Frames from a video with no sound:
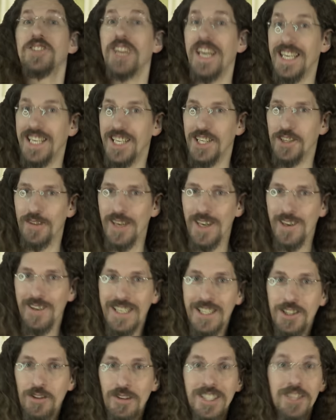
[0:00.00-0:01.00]

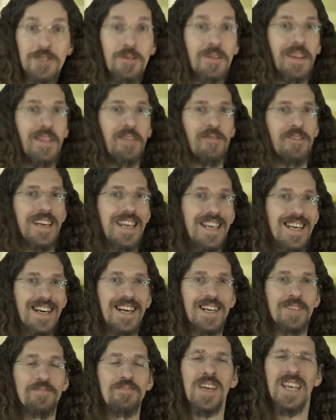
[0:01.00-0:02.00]
January 2023,
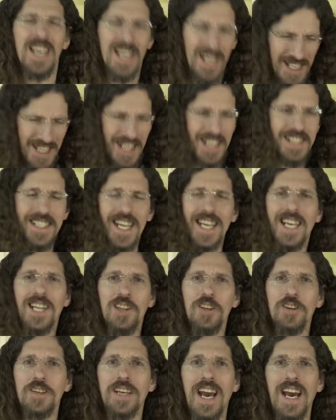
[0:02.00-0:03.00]
let's take a
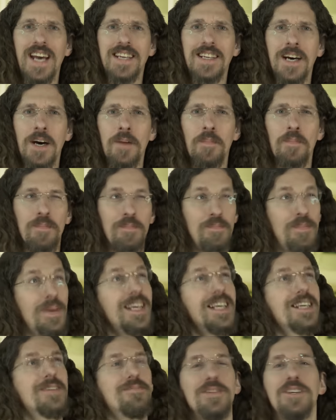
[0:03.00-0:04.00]
look at a
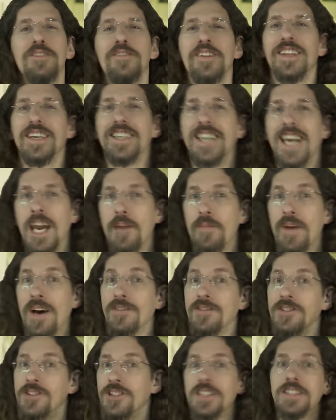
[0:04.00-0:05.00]
big movie that came
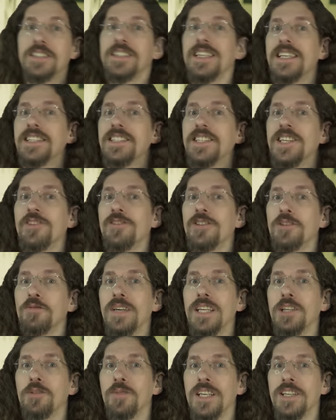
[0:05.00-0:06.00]
out just last year in
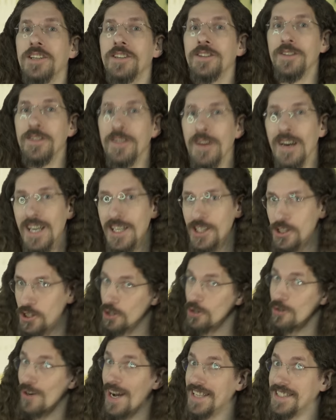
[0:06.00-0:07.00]
2022,
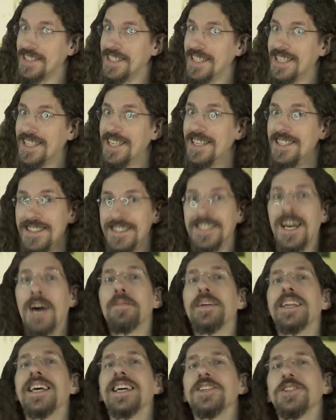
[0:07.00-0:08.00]
Jurassic
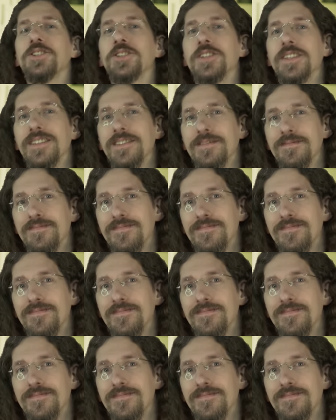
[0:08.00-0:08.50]
Domination.